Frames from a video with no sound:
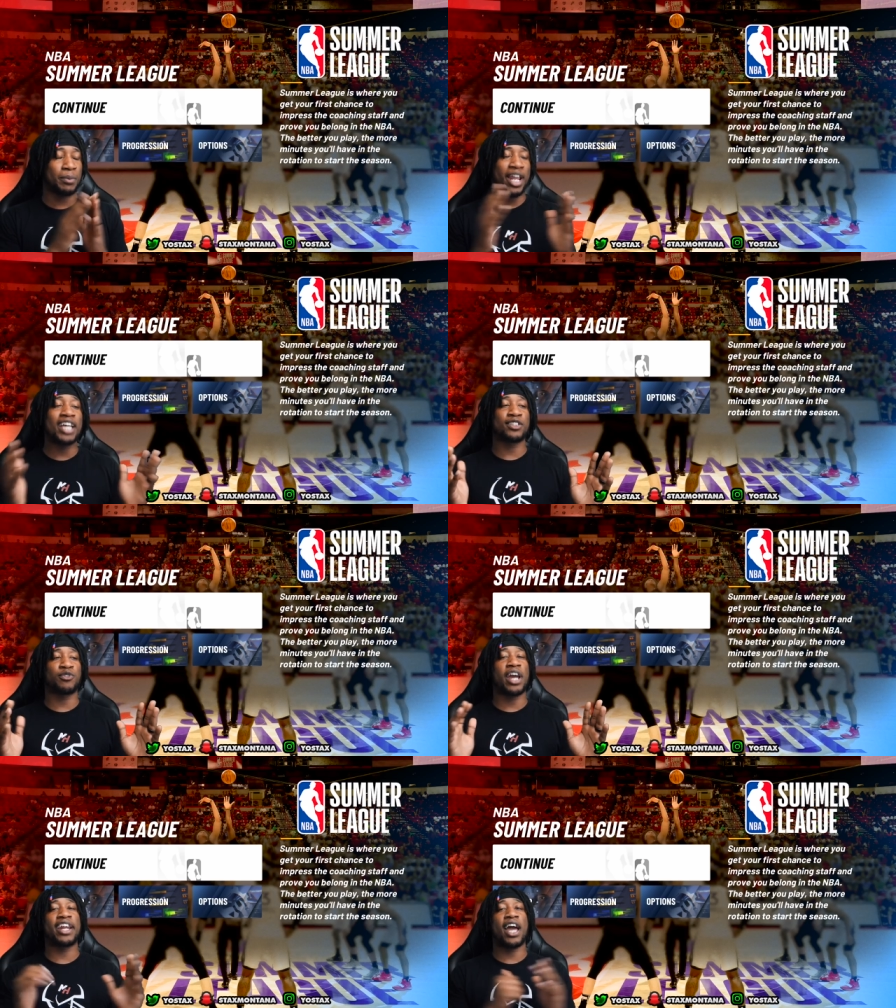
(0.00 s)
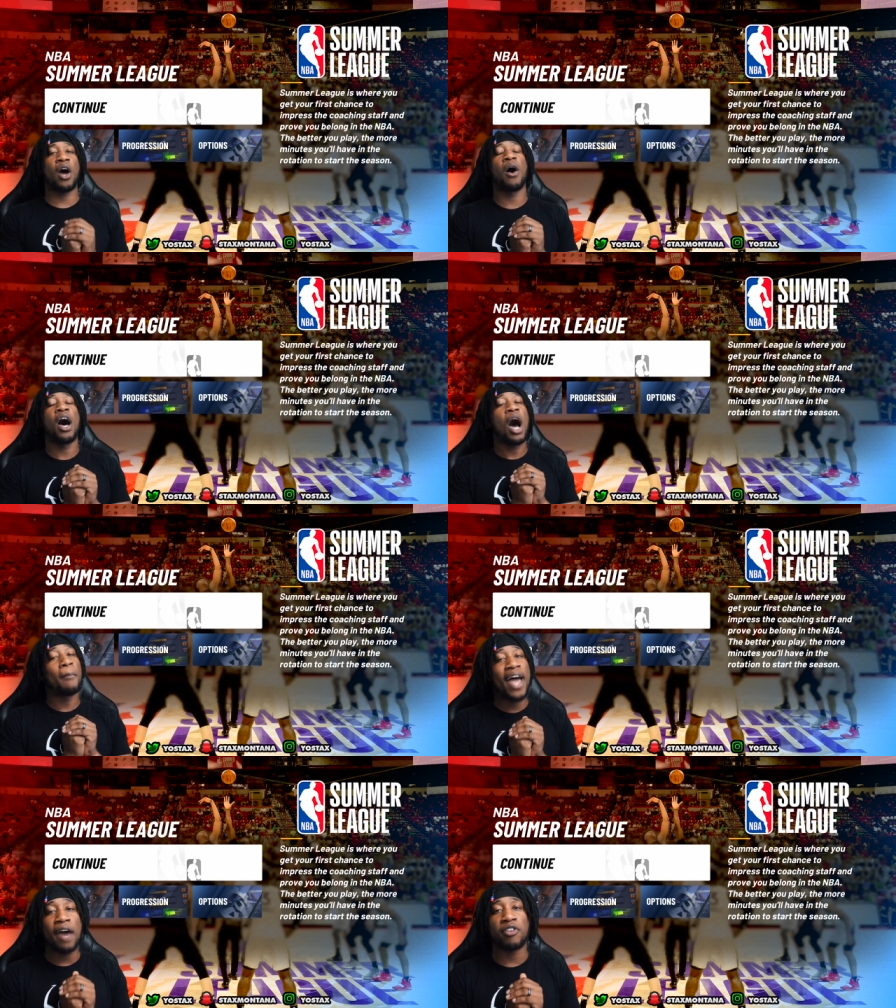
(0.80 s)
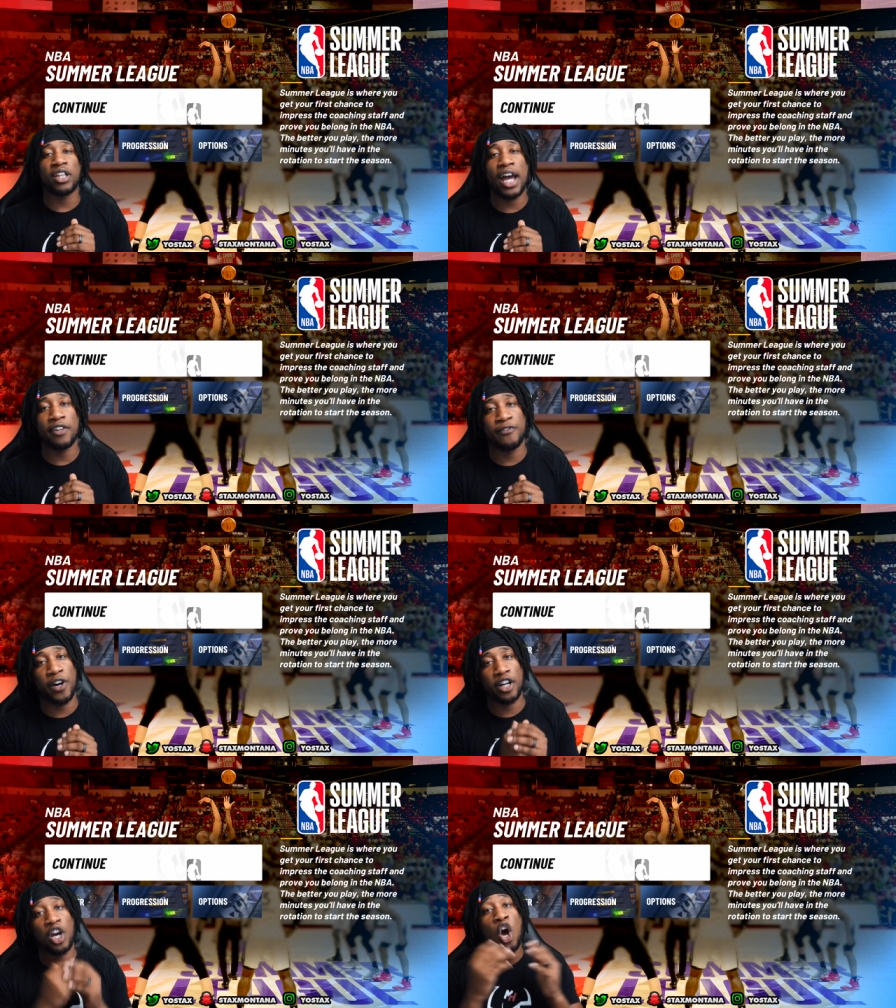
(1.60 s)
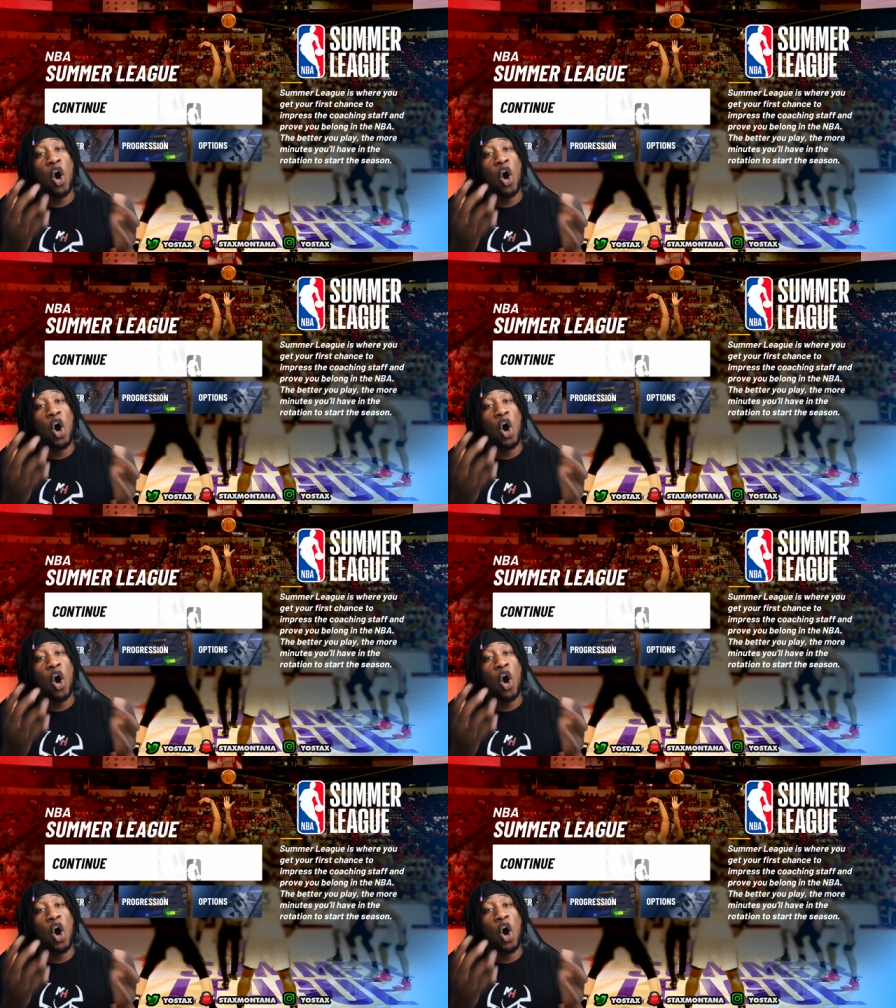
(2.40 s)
But as of right now, I'm having a lot of fun.